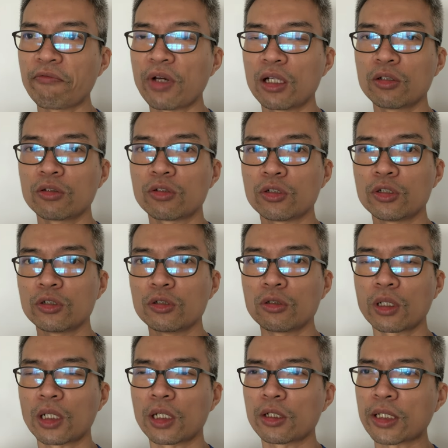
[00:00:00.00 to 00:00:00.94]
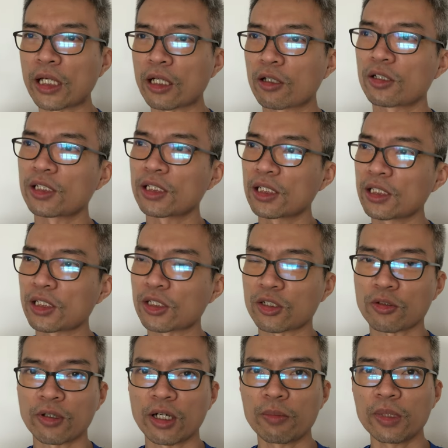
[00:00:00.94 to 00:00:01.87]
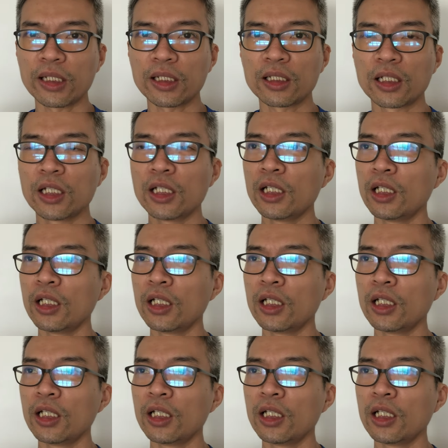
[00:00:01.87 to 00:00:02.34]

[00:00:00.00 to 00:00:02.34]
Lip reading: value to you, you can consider subscribing.